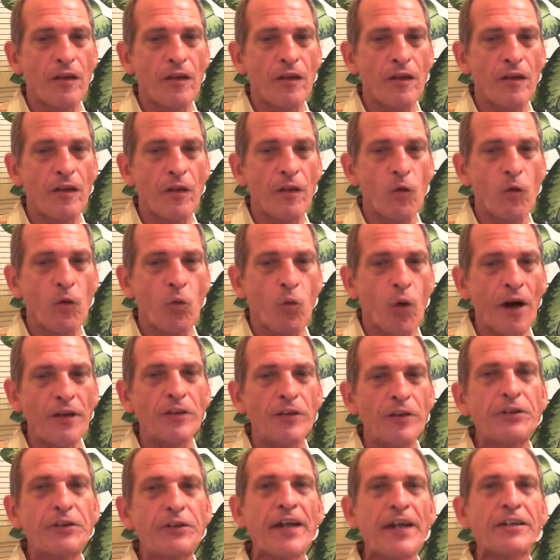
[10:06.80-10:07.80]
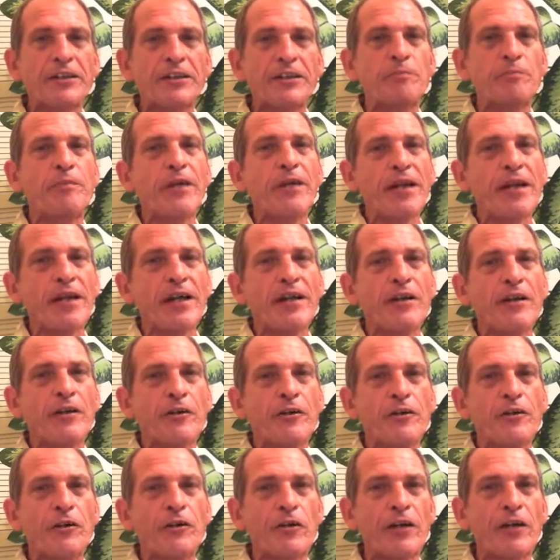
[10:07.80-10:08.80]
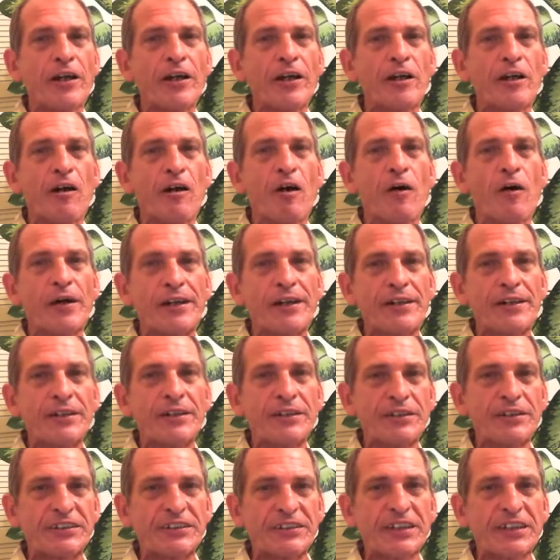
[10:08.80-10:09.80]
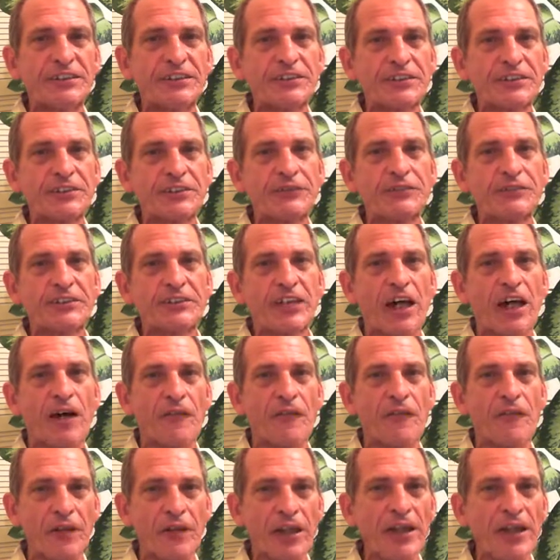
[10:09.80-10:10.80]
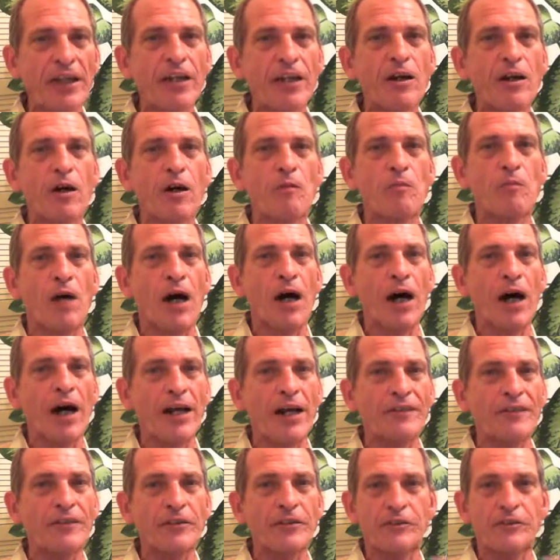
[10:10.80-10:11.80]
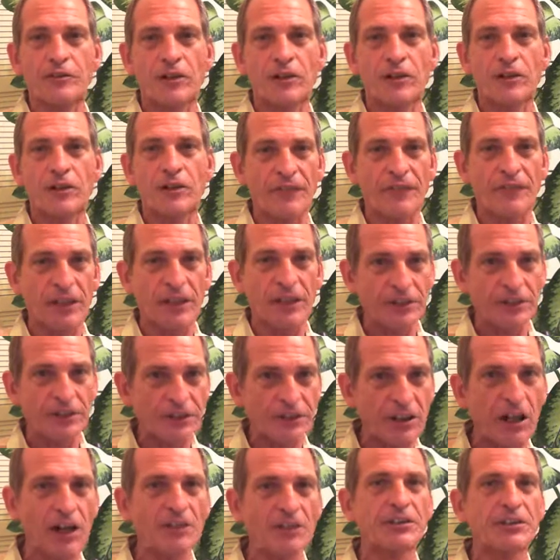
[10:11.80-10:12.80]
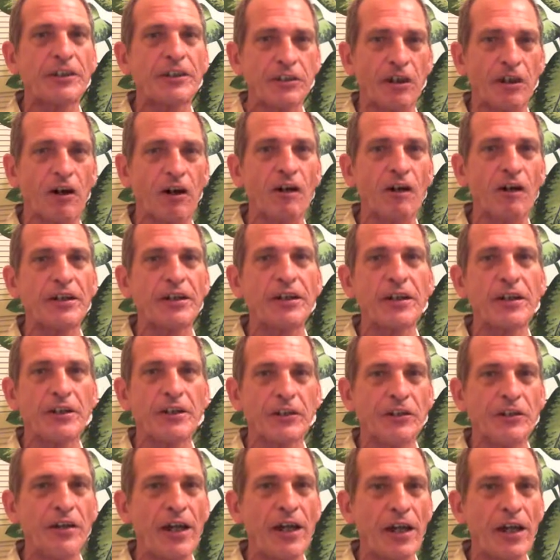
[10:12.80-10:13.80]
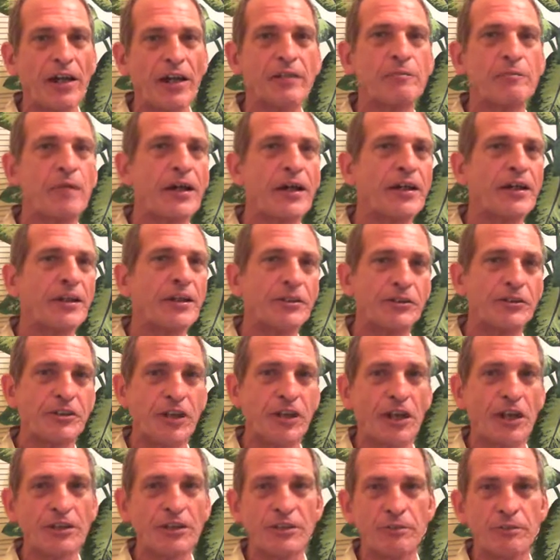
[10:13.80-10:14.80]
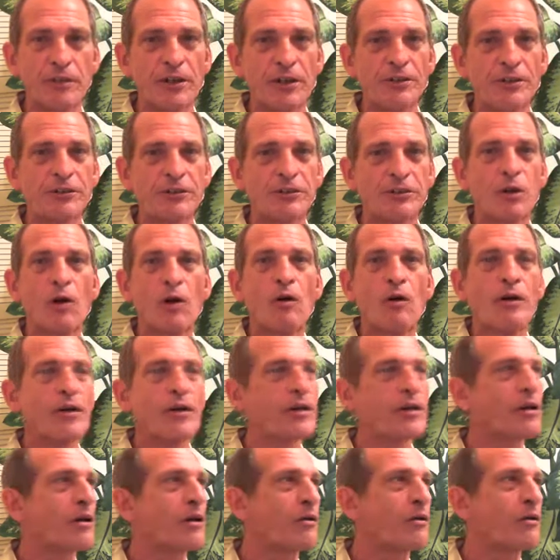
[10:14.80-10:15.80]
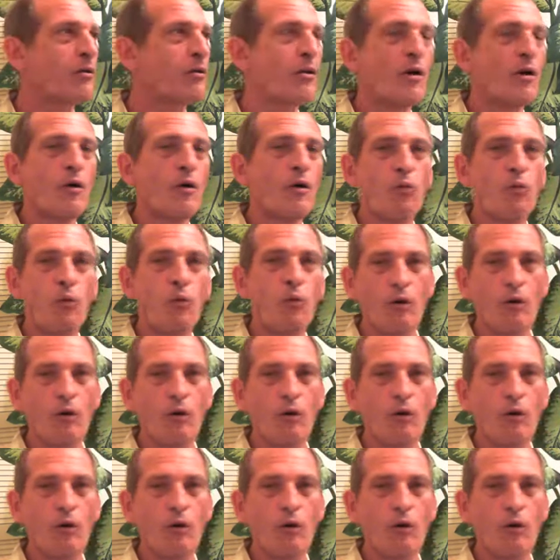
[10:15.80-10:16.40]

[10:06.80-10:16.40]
what you take to be your egoic sense of self, the ego mind that's constantly talking in your head, making judgments, that